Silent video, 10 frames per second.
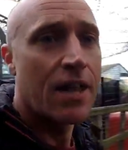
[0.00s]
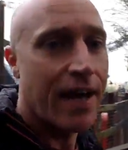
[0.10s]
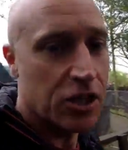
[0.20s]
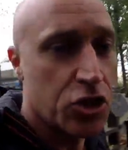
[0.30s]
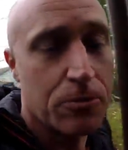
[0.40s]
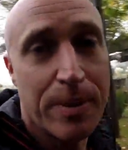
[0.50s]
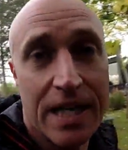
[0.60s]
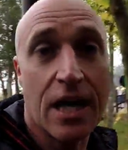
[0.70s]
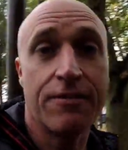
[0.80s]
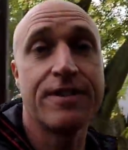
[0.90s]
That should be
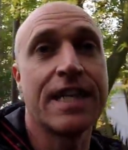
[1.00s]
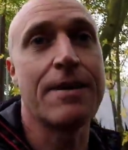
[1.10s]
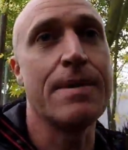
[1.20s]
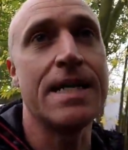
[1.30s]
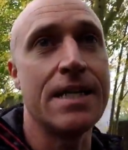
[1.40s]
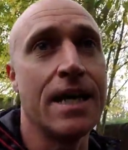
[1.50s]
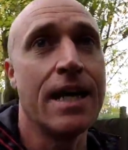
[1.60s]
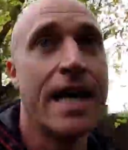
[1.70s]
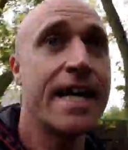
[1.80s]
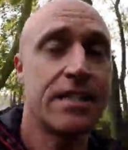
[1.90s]
enough to get me
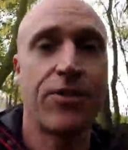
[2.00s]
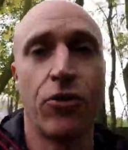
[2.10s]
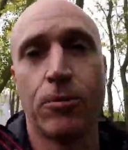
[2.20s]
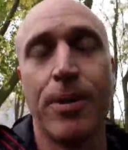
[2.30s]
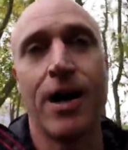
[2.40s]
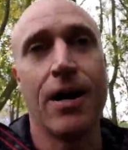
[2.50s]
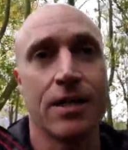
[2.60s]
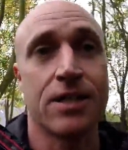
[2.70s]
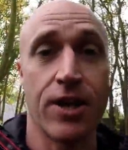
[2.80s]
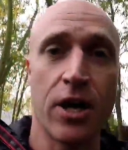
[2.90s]
here to Thorpe Park,
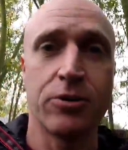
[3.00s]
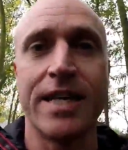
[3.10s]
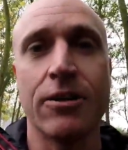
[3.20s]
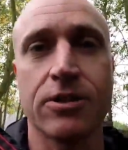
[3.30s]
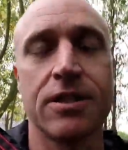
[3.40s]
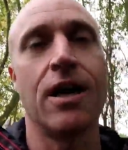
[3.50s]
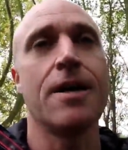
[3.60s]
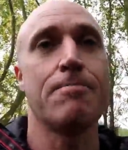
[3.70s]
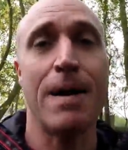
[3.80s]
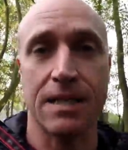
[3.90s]
to the hotel tonight,
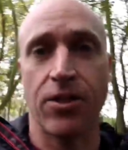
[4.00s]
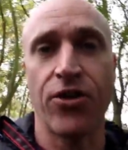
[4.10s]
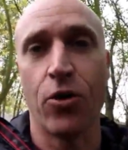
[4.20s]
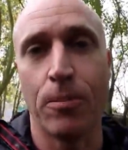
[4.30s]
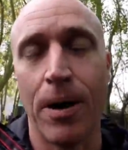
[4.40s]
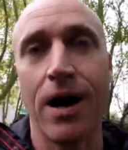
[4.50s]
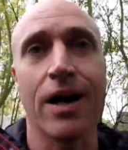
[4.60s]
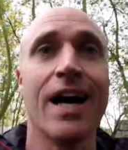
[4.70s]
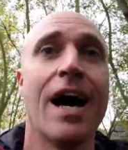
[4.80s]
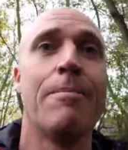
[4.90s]
back to Thorpe
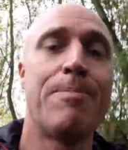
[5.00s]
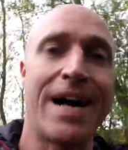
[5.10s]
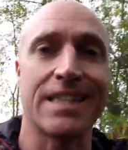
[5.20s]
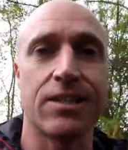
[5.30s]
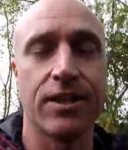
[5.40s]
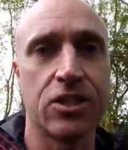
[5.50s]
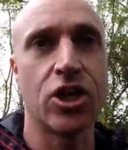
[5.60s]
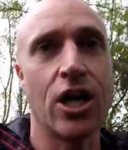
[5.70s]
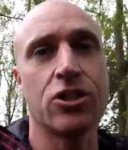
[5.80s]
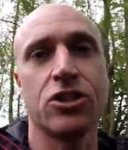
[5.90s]
Park, and back to the
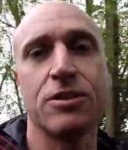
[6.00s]
charger